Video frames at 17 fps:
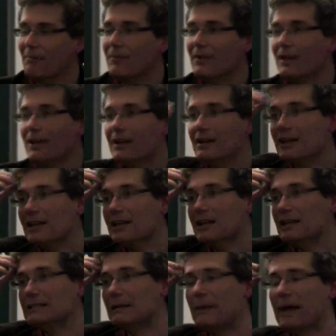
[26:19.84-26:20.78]
Um,
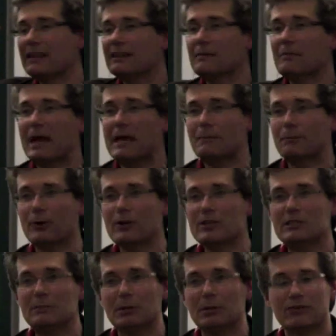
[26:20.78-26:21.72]
it's about the
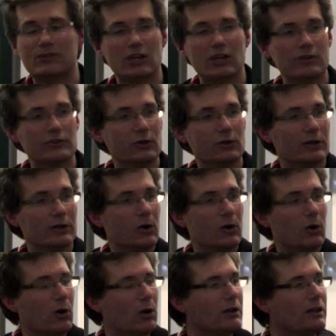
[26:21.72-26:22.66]
main principle of shell
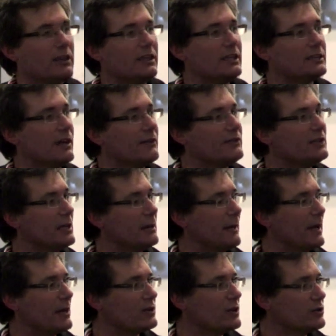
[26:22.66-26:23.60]
sort. All the things I've
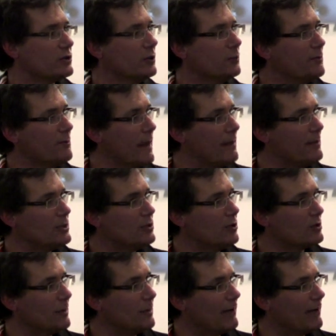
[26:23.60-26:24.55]
said about shell sort, we've
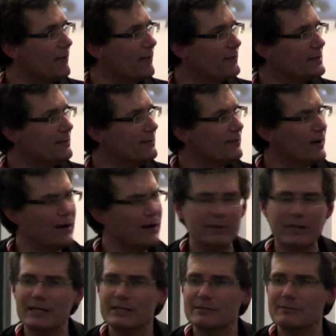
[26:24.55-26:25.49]
maybe talked about it for
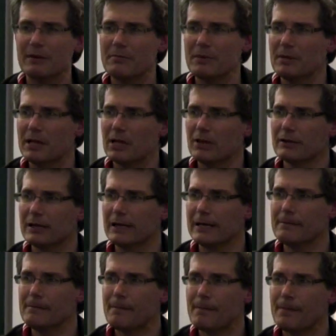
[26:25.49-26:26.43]
five minutes, maybe a bit
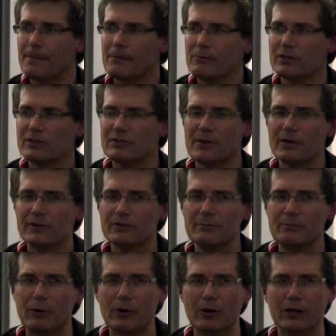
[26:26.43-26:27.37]
longer. What's the
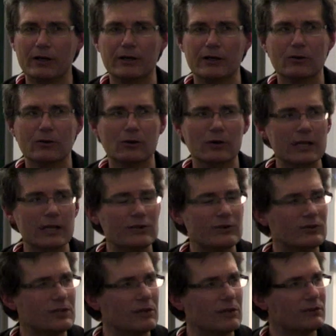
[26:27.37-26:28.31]
most important
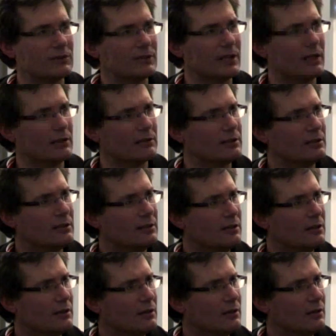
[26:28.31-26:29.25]
or interesting result
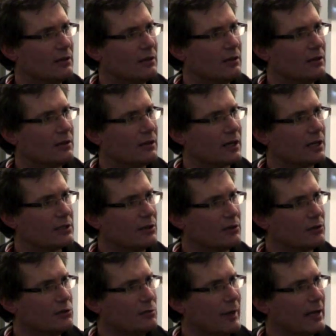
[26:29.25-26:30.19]
that
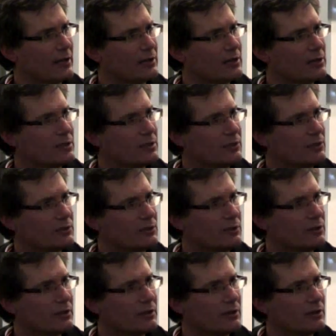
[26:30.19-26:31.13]
I told you about
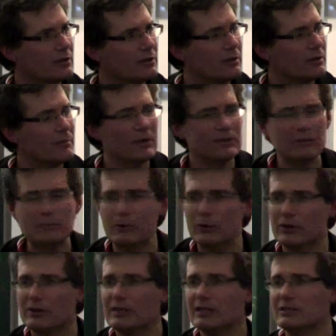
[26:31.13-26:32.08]
shell sort? The
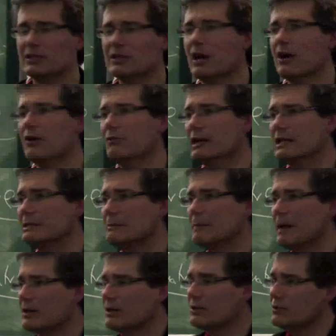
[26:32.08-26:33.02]
most important thing to know,
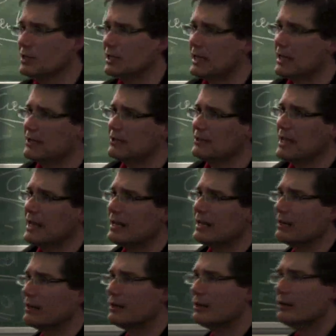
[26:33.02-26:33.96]
really, to be able to use it and
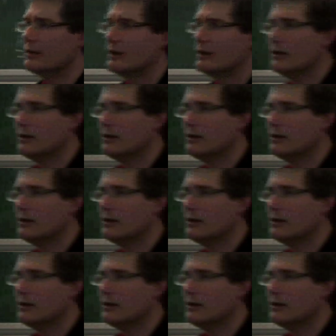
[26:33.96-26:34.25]
understand it.